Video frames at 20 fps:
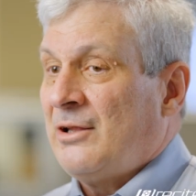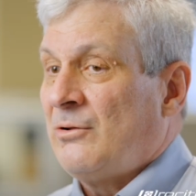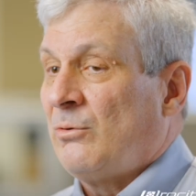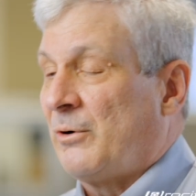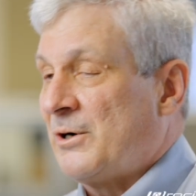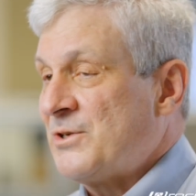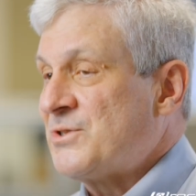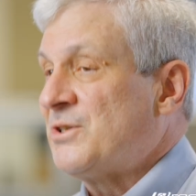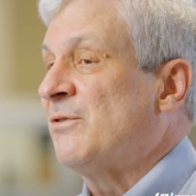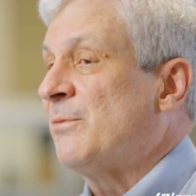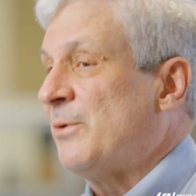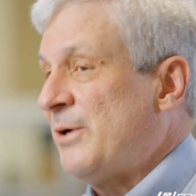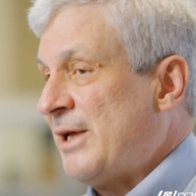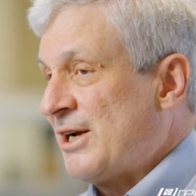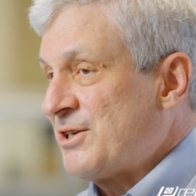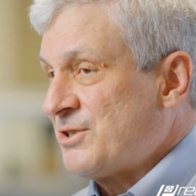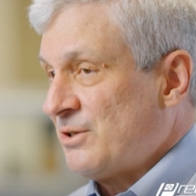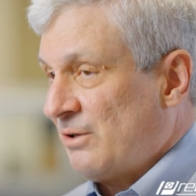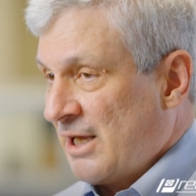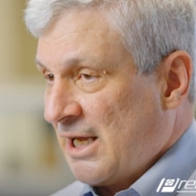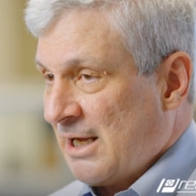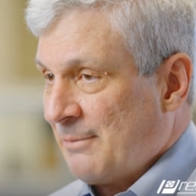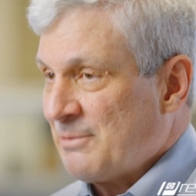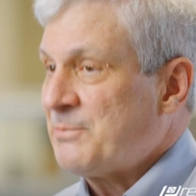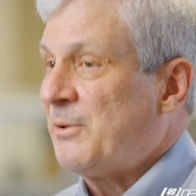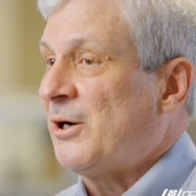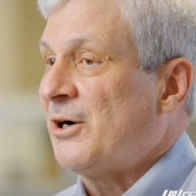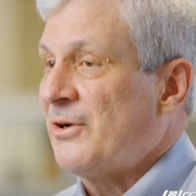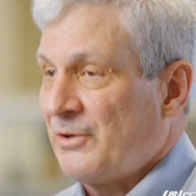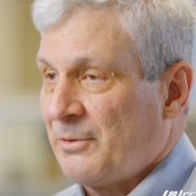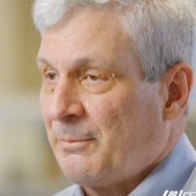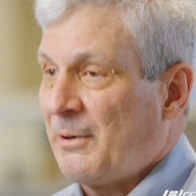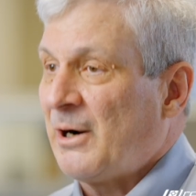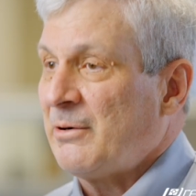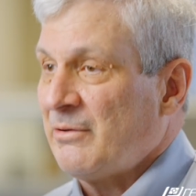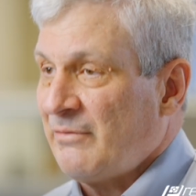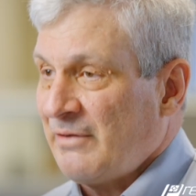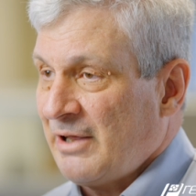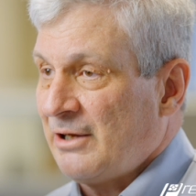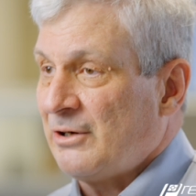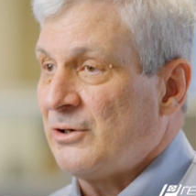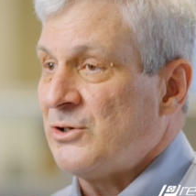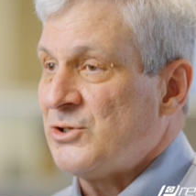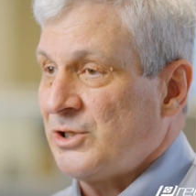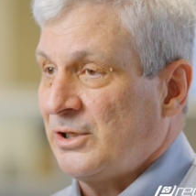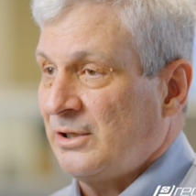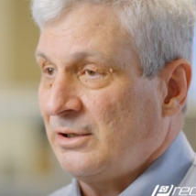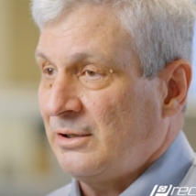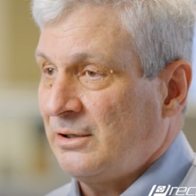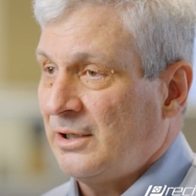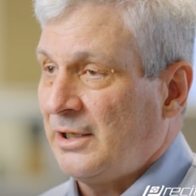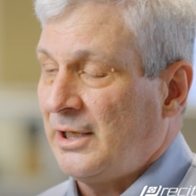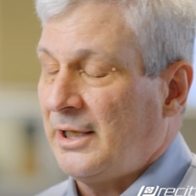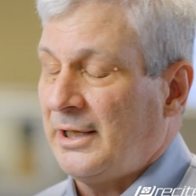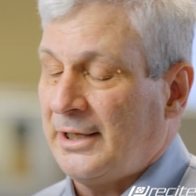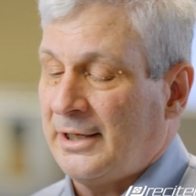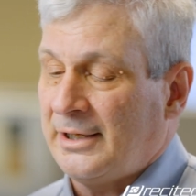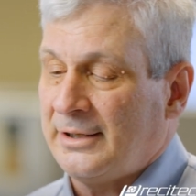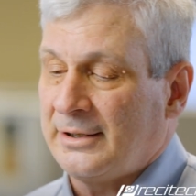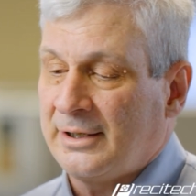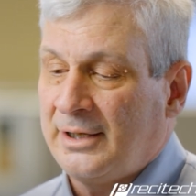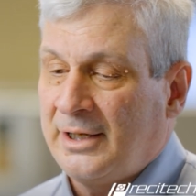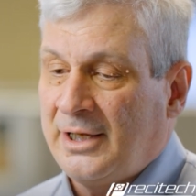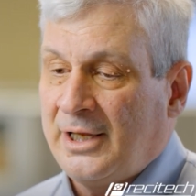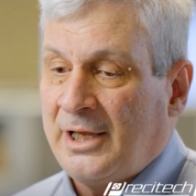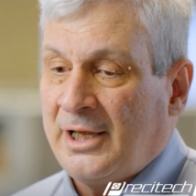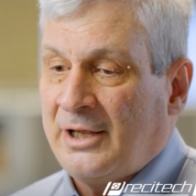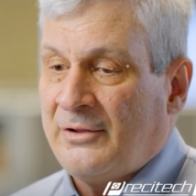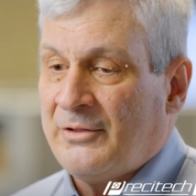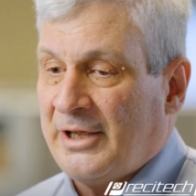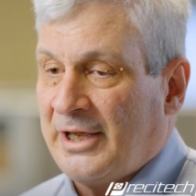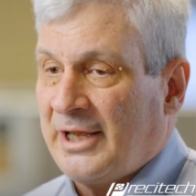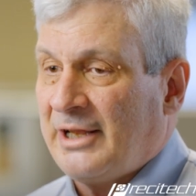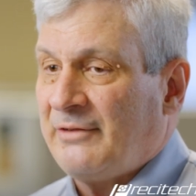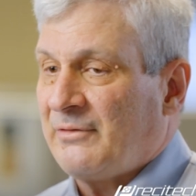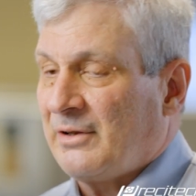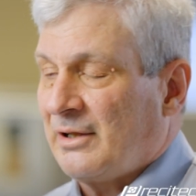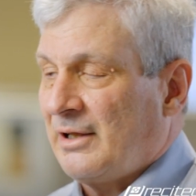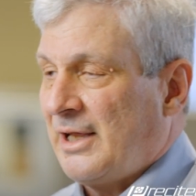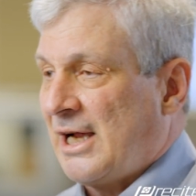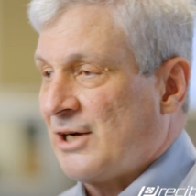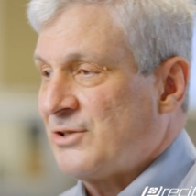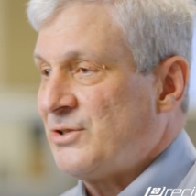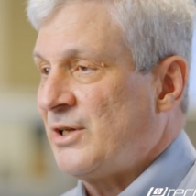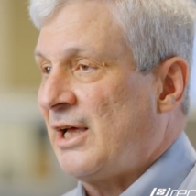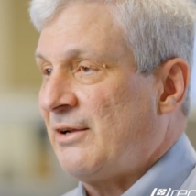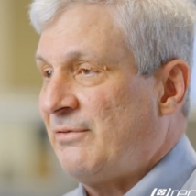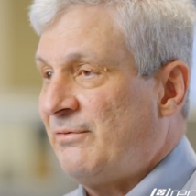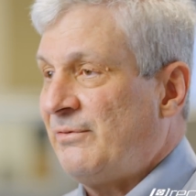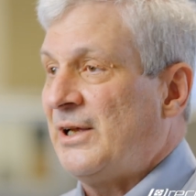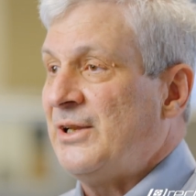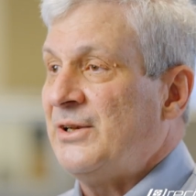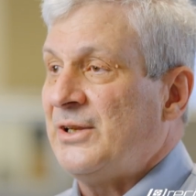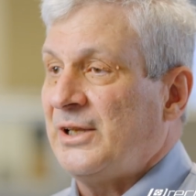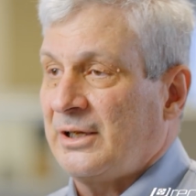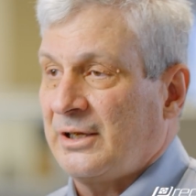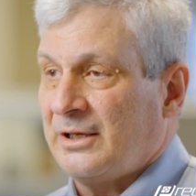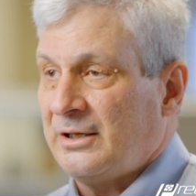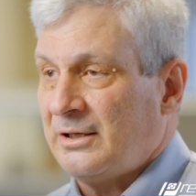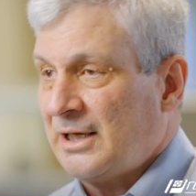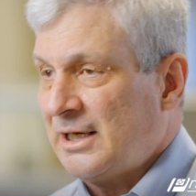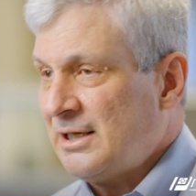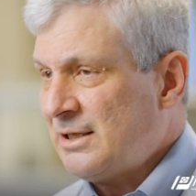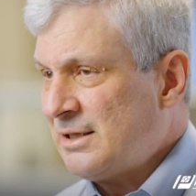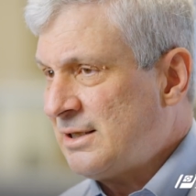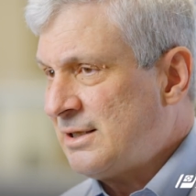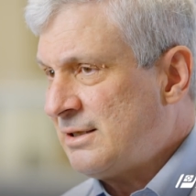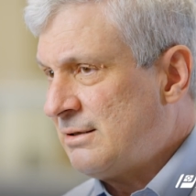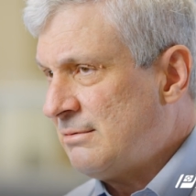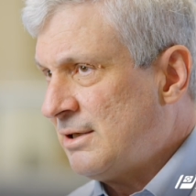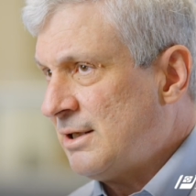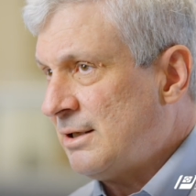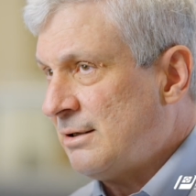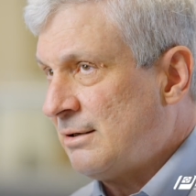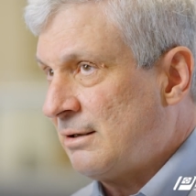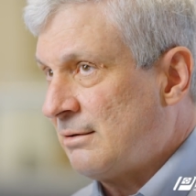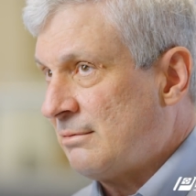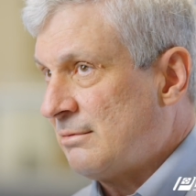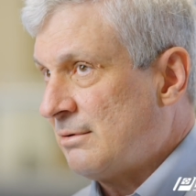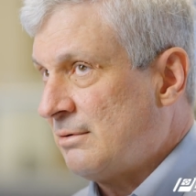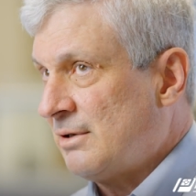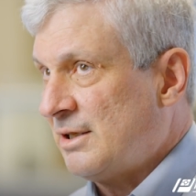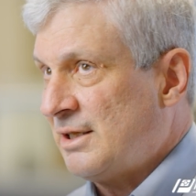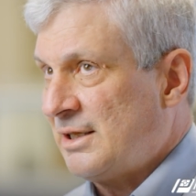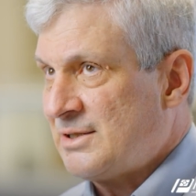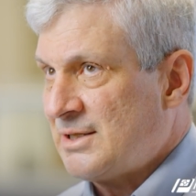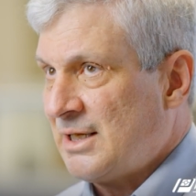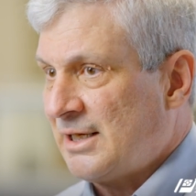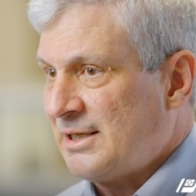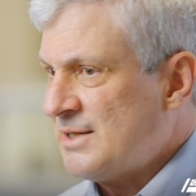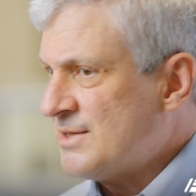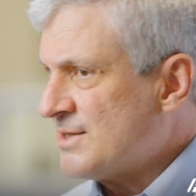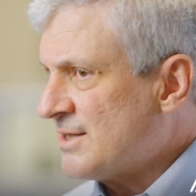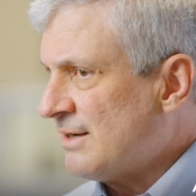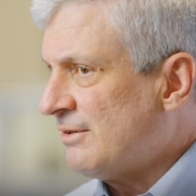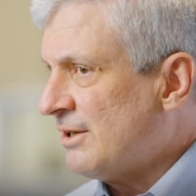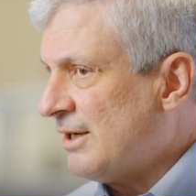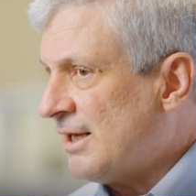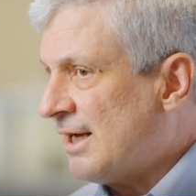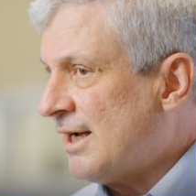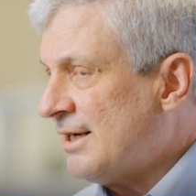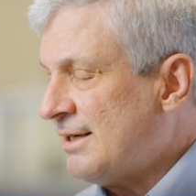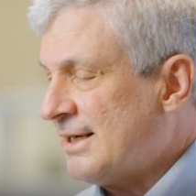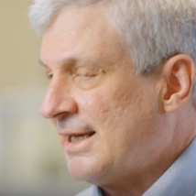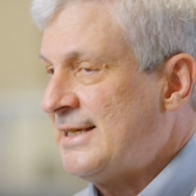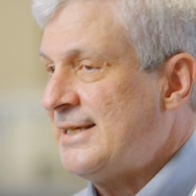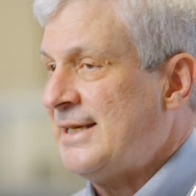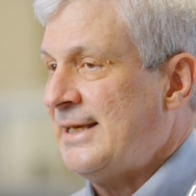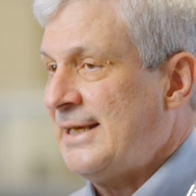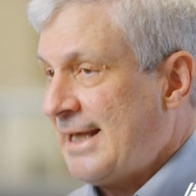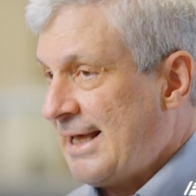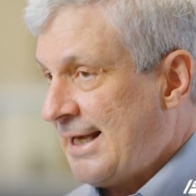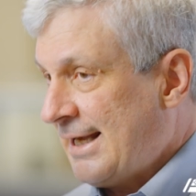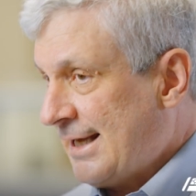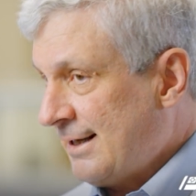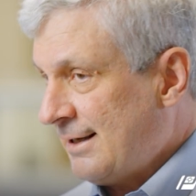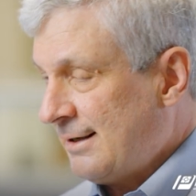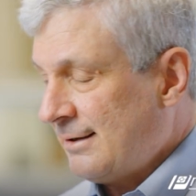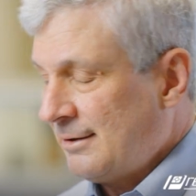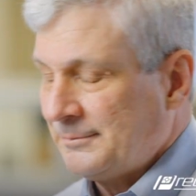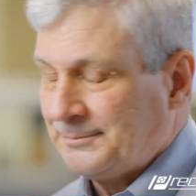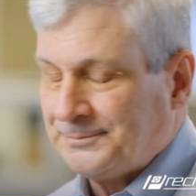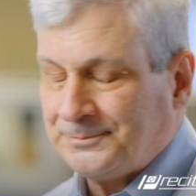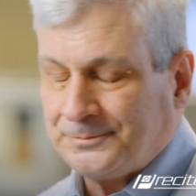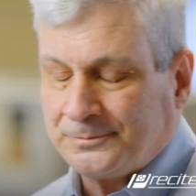Lawrence Livermore National Lab is part of the Department of Energy, and they had actually got funding in, 19, in 1979, 1980